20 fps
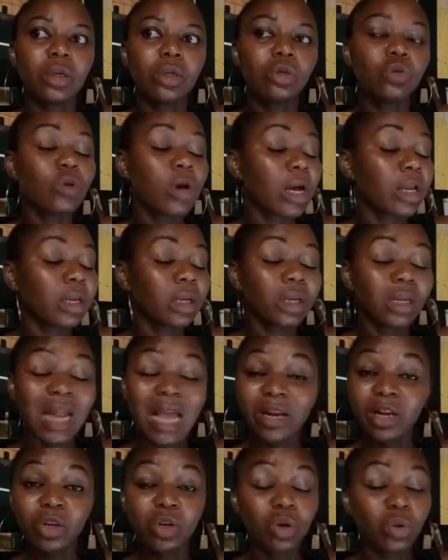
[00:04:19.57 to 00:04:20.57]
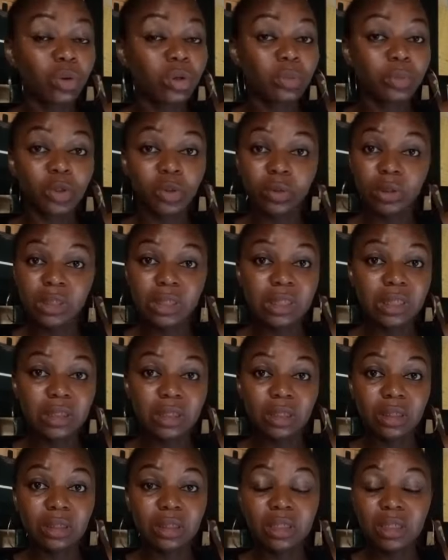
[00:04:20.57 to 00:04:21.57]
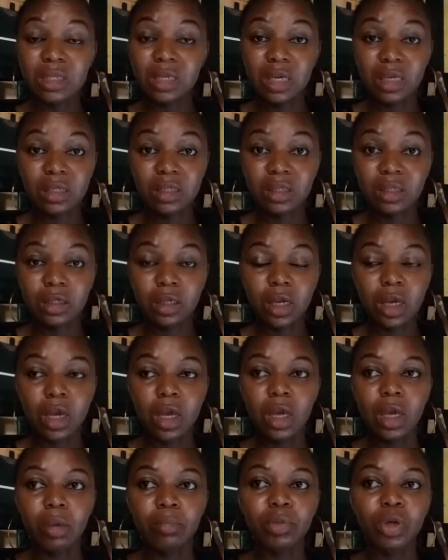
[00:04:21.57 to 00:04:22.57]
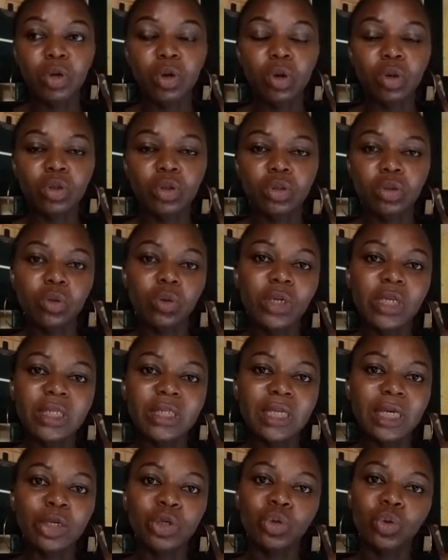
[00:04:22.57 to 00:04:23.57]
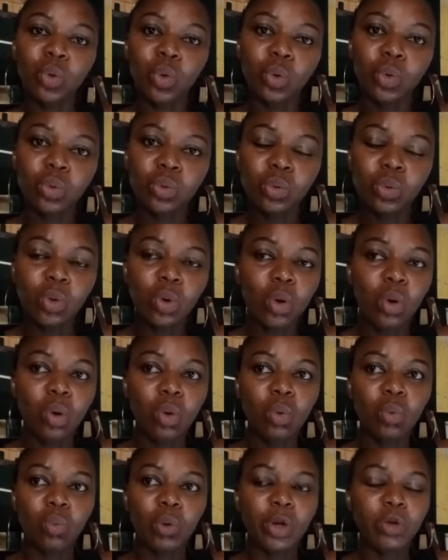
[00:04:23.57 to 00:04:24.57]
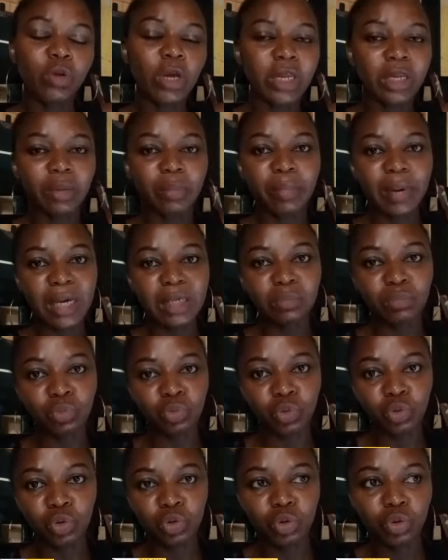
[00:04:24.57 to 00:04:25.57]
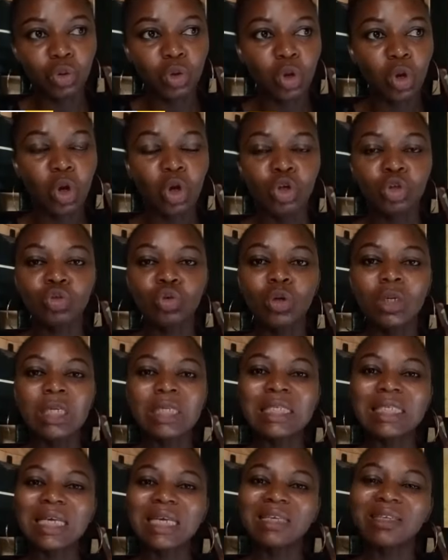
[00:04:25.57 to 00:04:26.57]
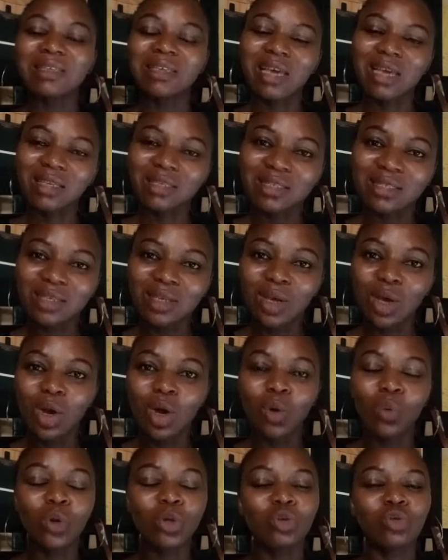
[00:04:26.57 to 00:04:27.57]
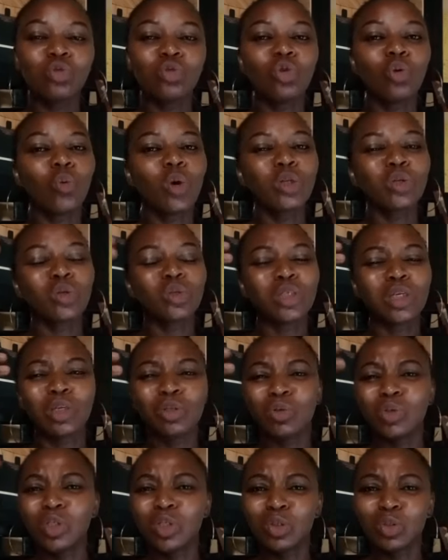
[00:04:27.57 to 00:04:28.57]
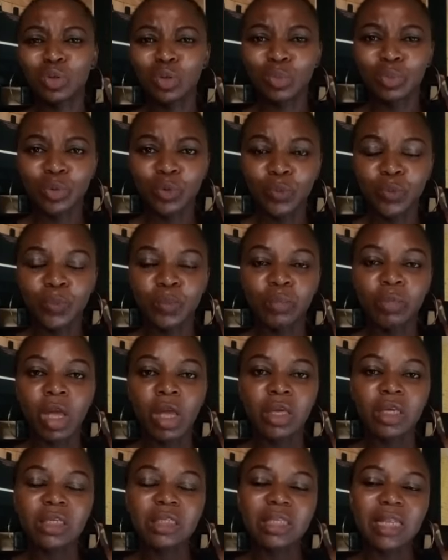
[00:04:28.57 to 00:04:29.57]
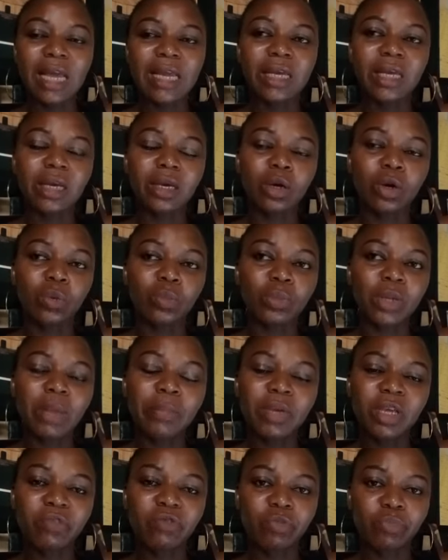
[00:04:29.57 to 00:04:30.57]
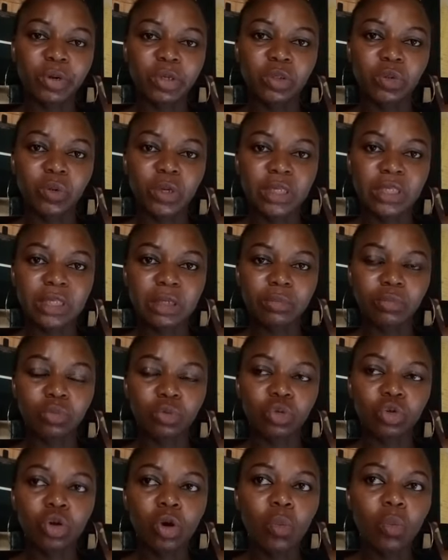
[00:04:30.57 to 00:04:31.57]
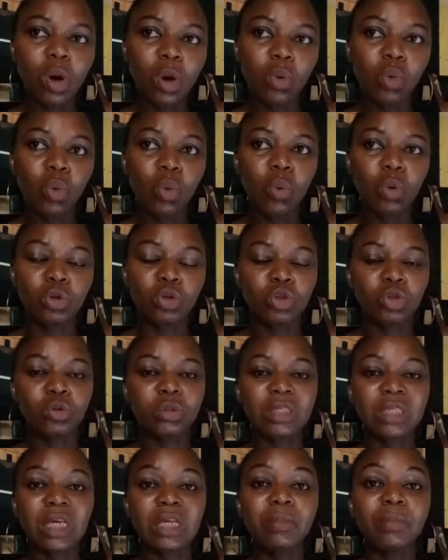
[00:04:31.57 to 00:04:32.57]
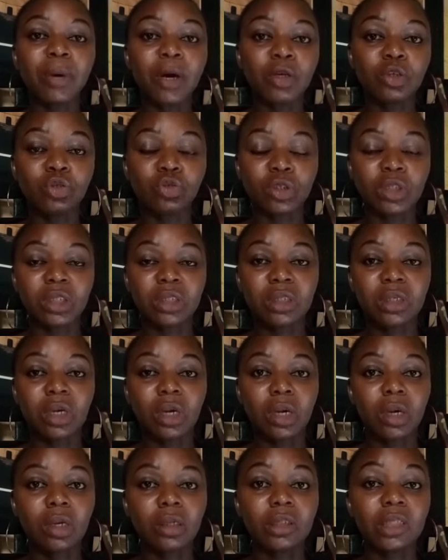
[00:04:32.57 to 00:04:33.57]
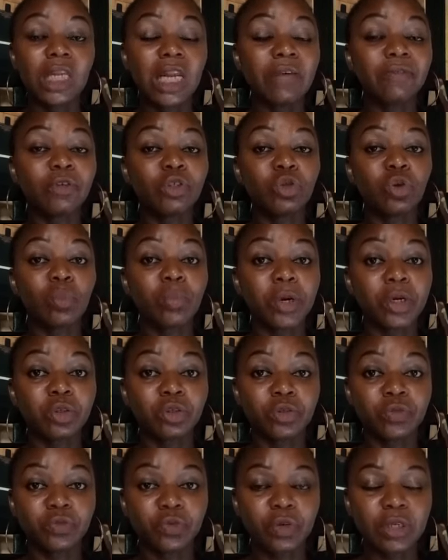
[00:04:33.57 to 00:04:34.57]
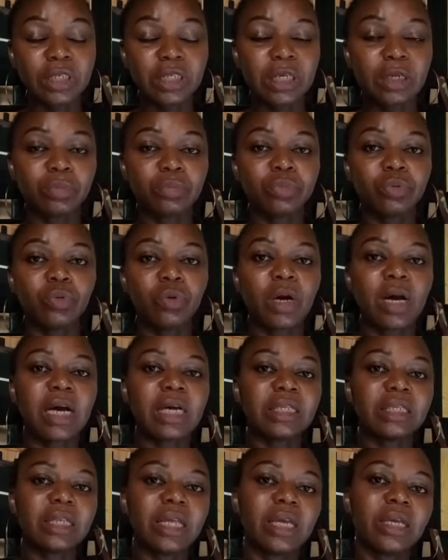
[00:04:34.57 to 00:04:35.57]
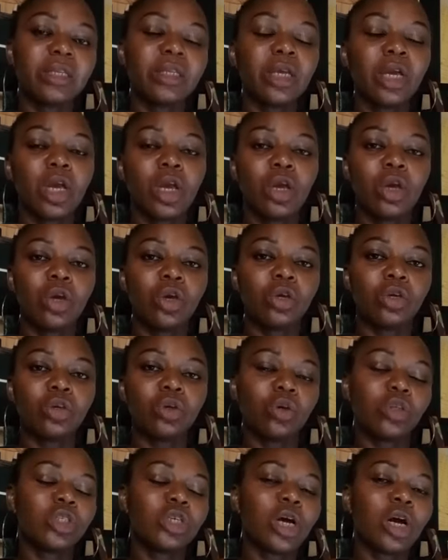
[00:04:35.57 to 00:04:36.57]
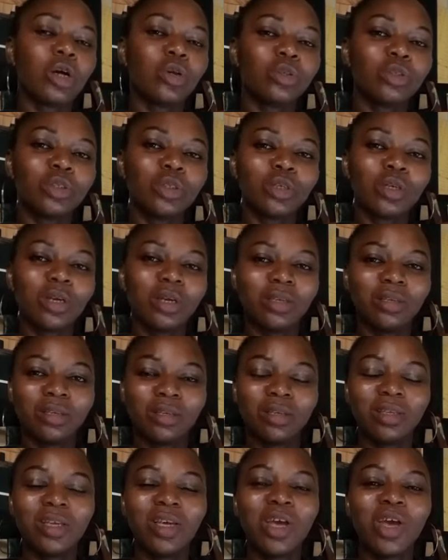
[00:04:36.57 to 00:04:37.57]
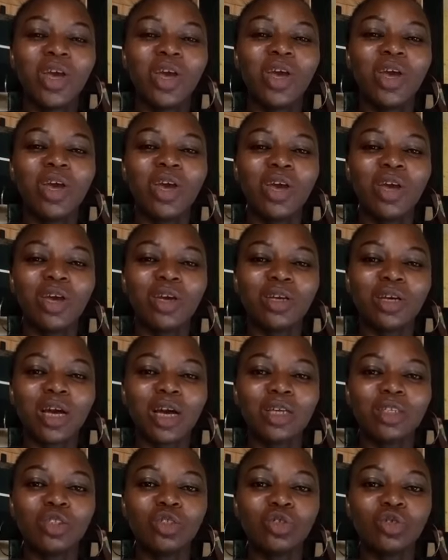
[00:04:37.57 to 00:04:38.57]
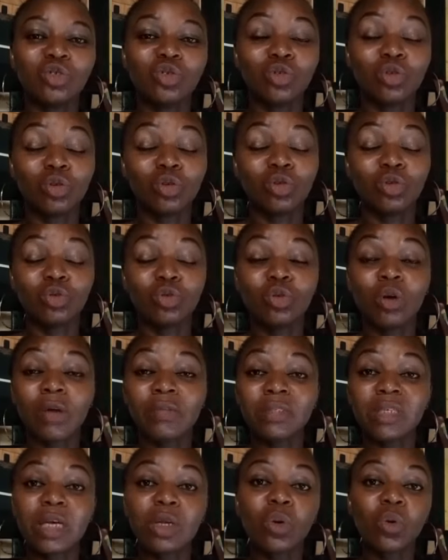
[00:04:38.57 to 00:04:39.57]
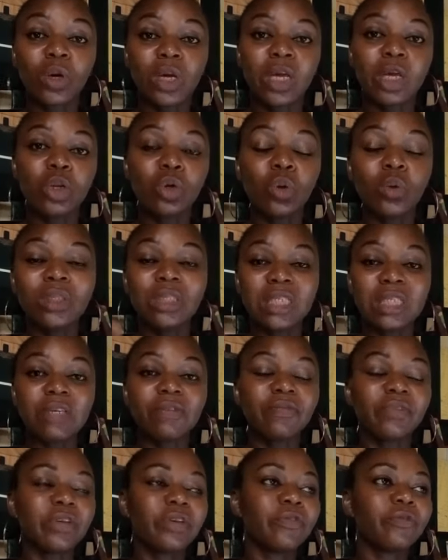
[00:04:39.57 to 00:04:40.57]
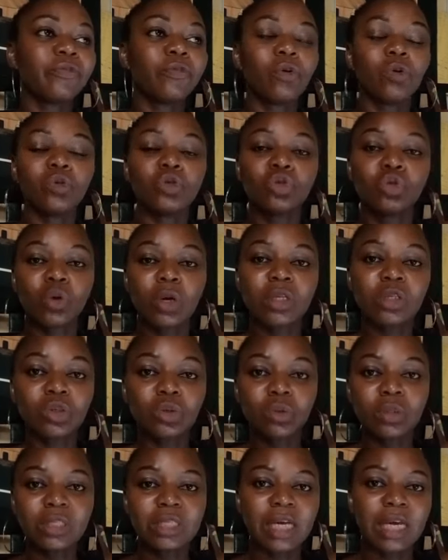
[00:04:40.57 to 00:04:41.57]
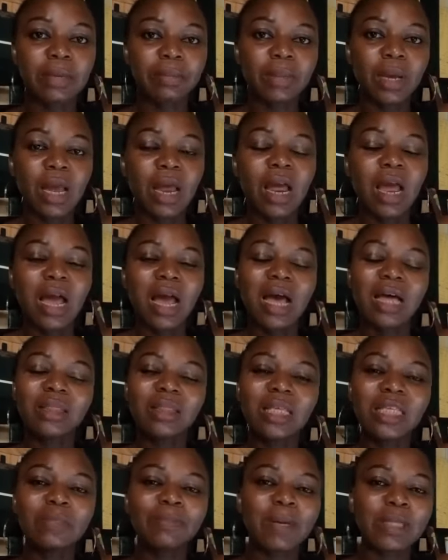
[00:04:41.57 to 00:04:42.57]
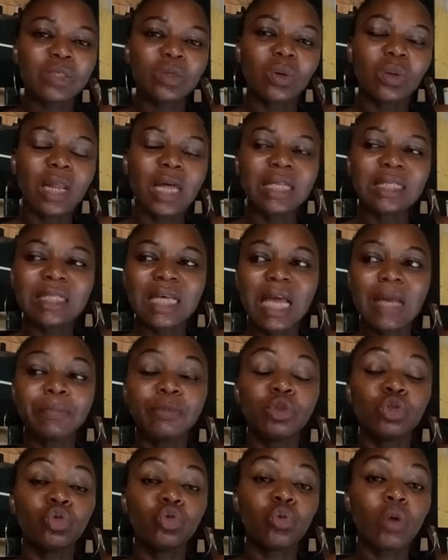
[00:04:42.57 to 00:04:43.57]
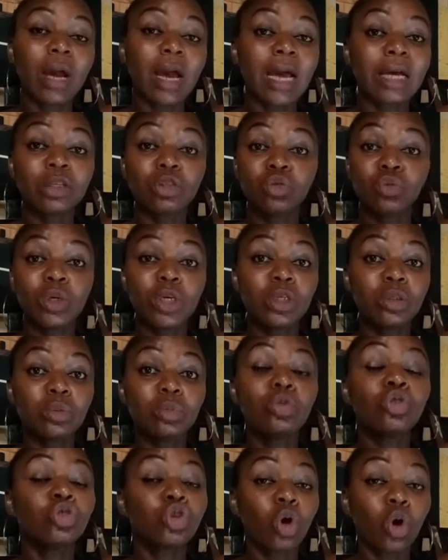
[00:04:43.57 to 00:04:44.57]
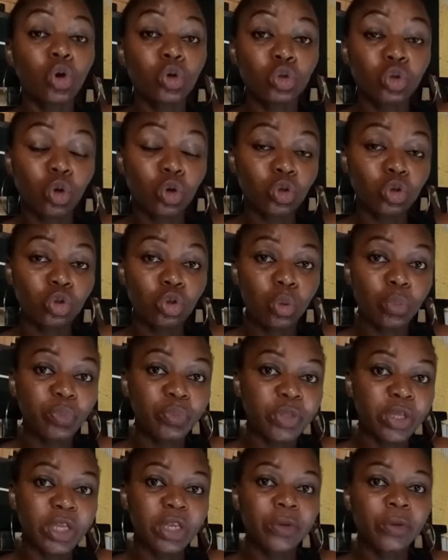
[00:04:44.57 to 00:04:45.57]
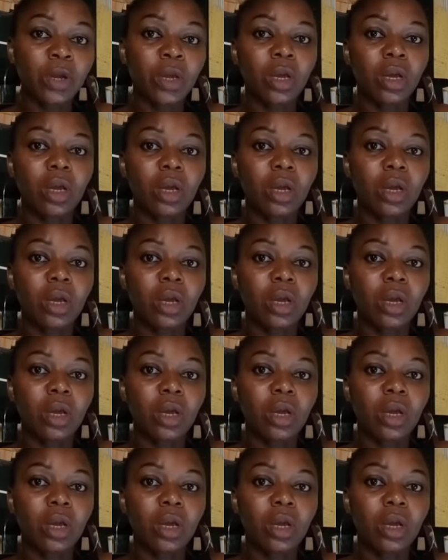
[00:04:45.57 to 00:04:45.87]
you are likely not going to be consistent. Yes, because you only say no when you're in the bad mood. You only say yes when you do not want your child to disturb you. It's like, let me give you a practical example. Someone who wants to set boundaries, television boundary, for example, and then your child and you have said, okay, no TV for so and so time, and this particular time you are doing chores or something,